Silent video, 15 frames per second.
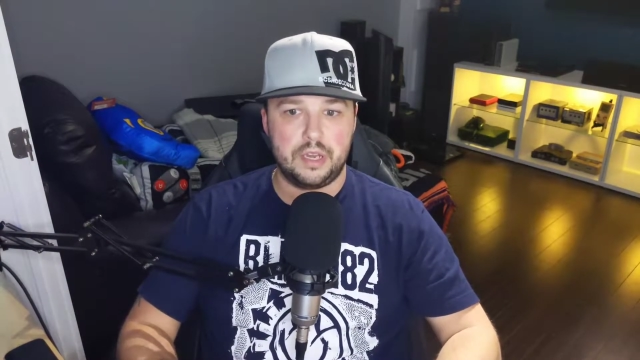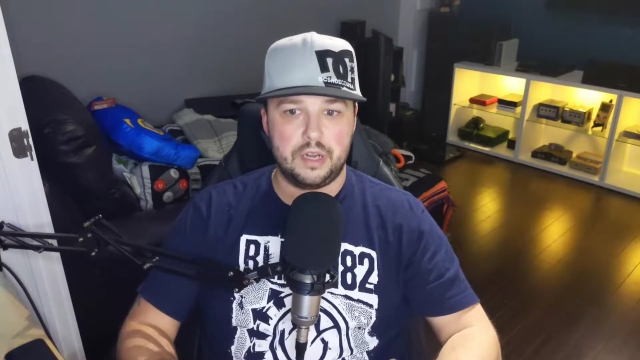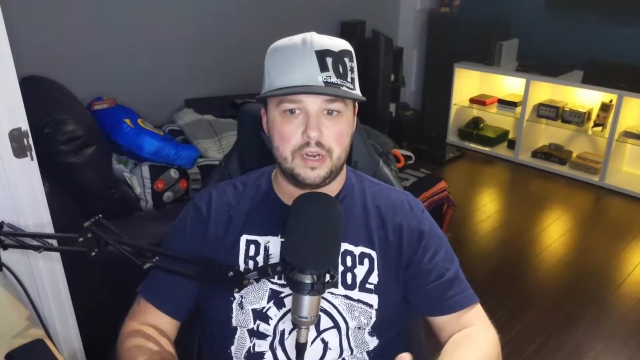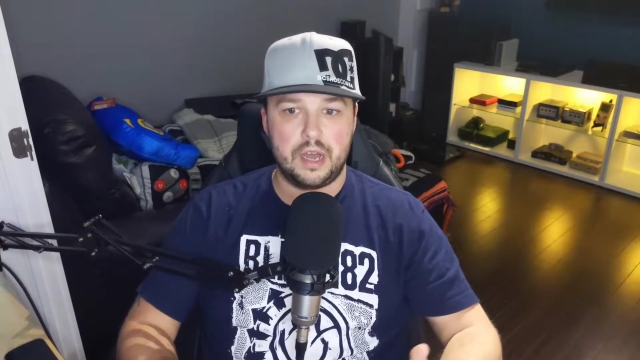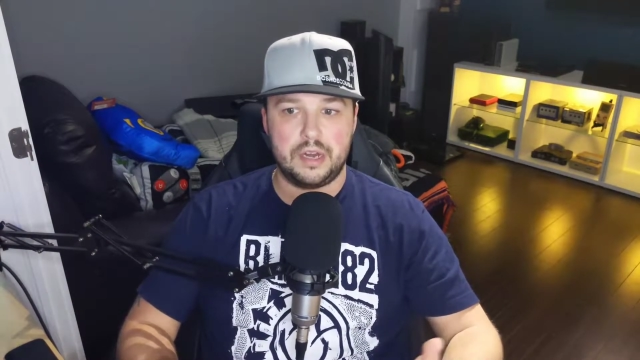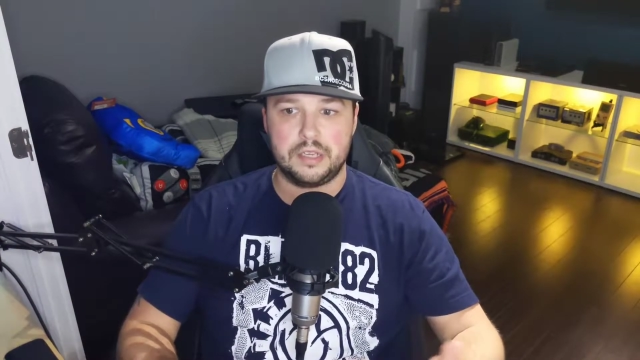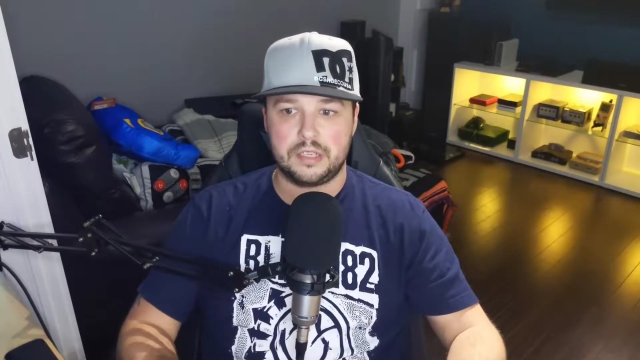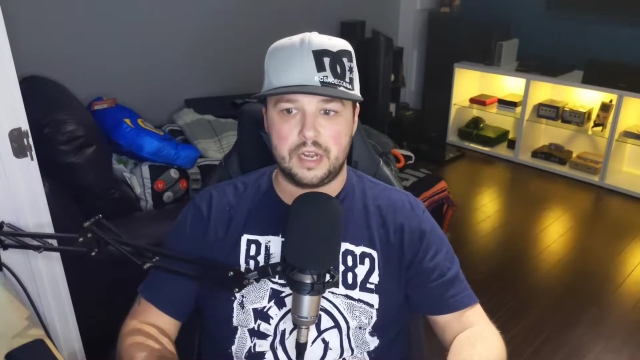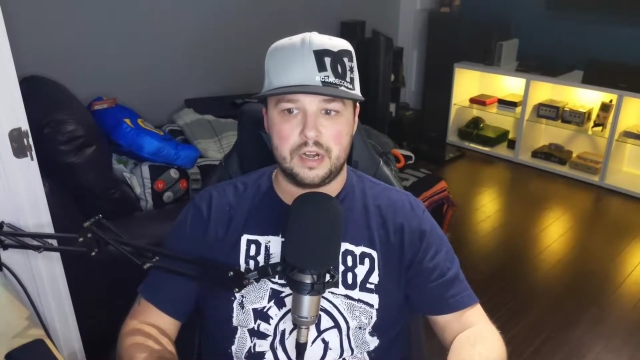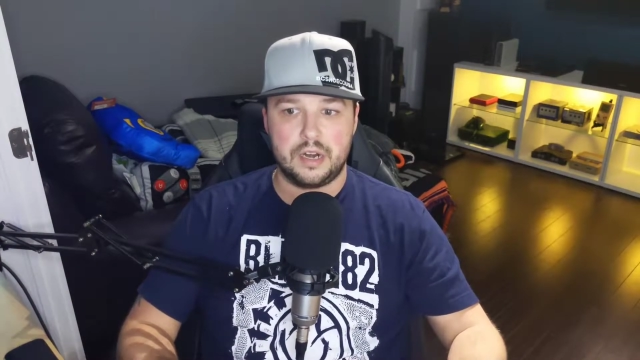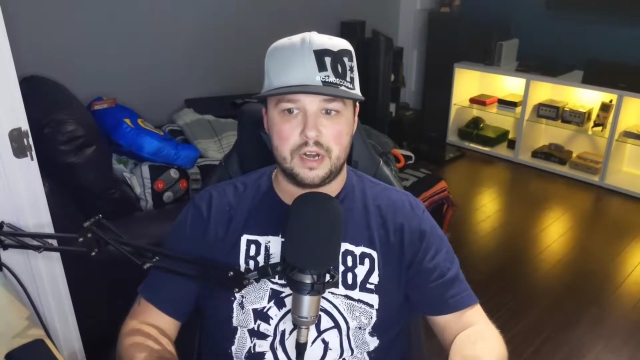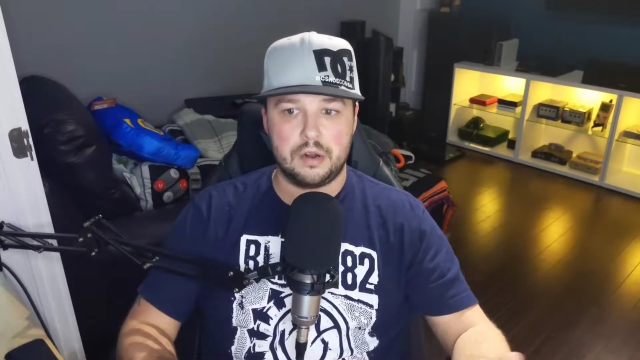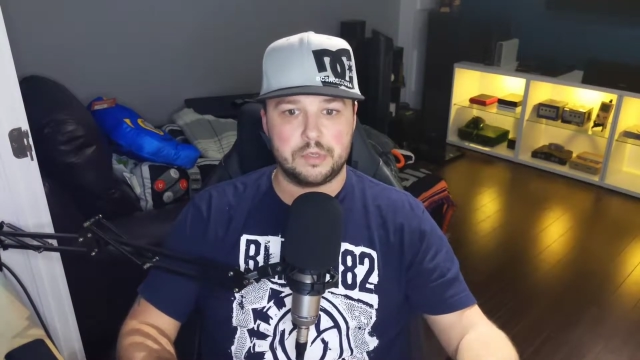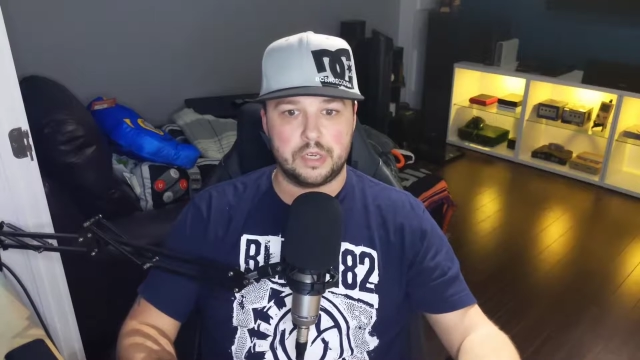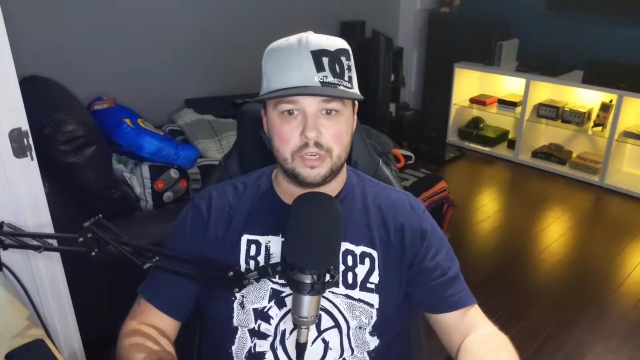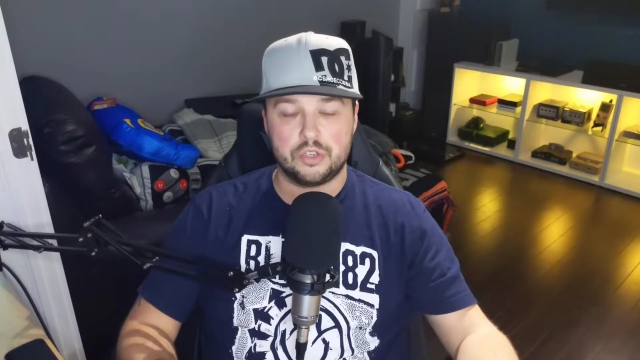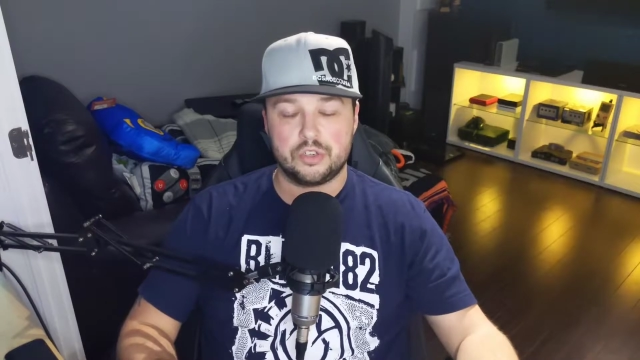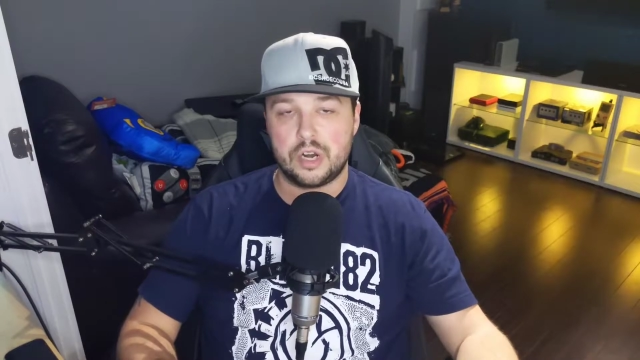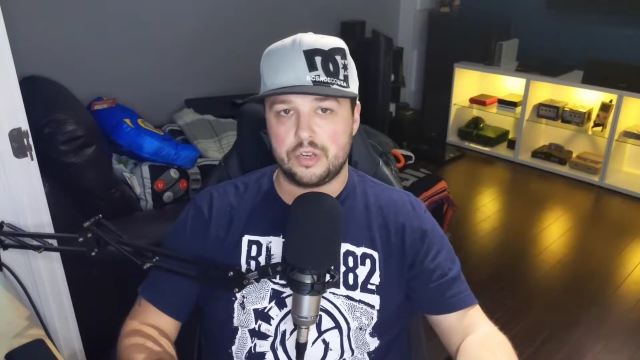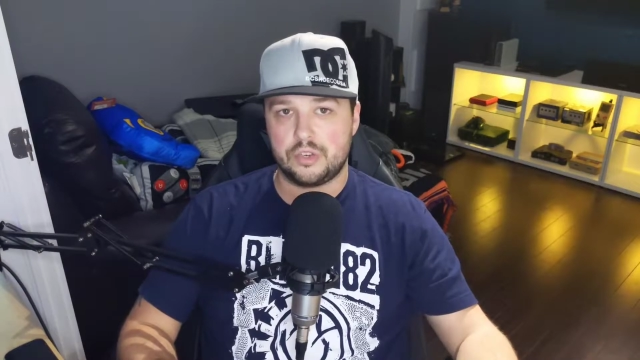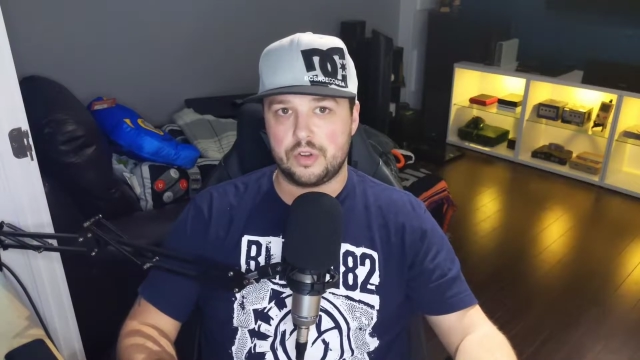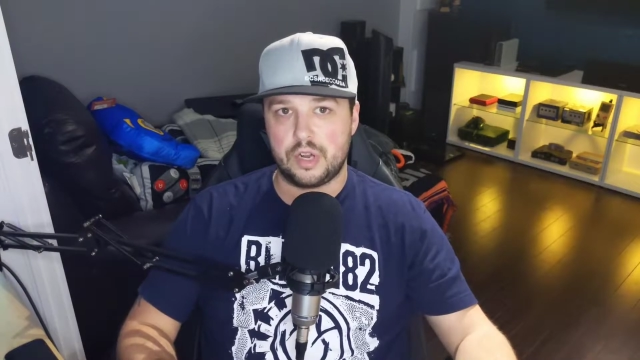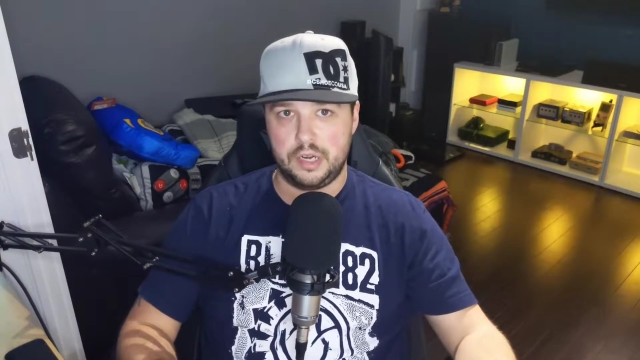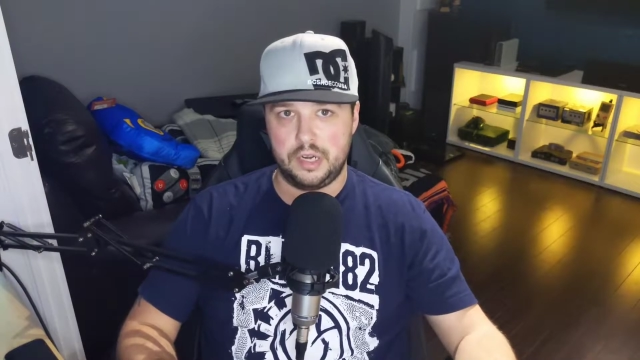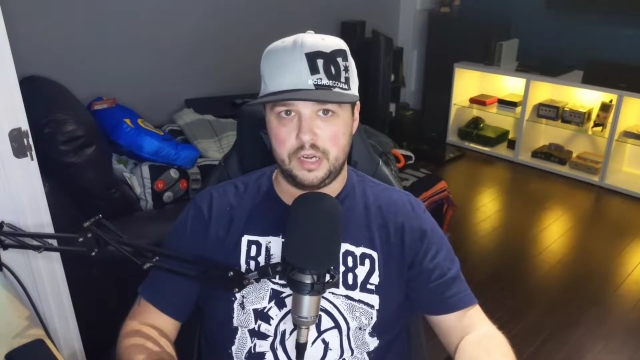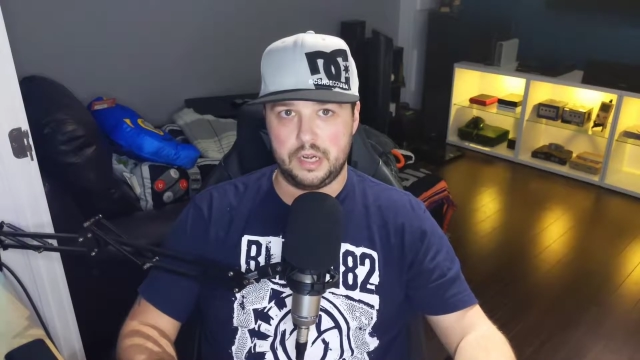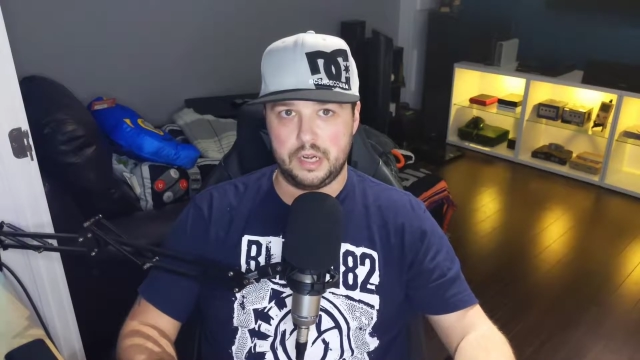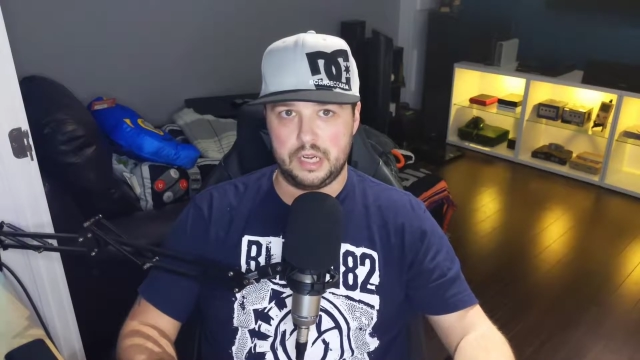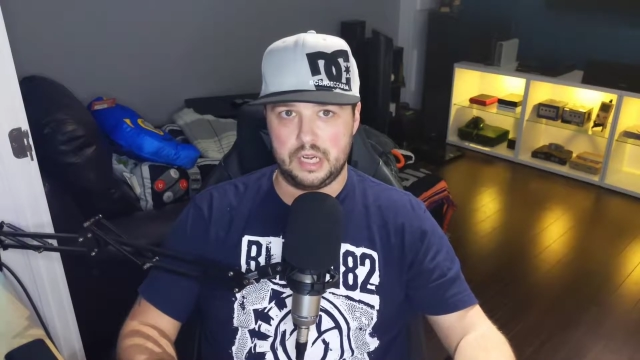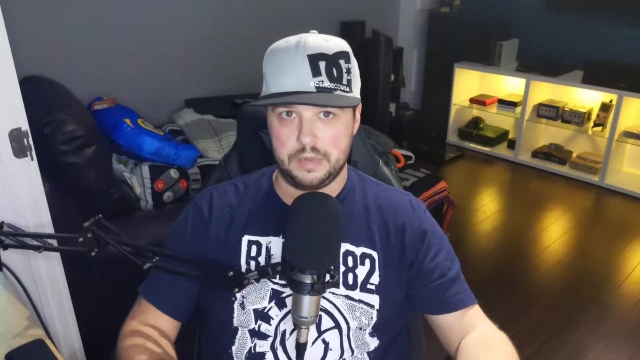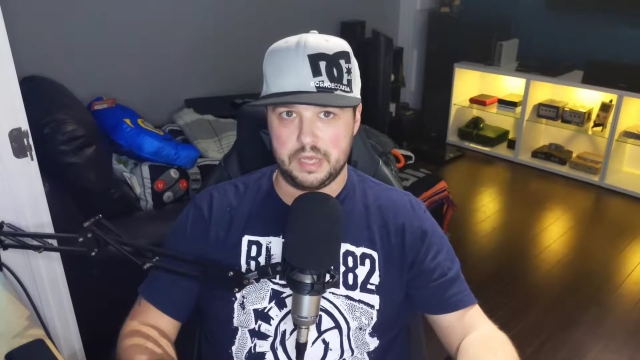I decided I was going to try to trade it in at EB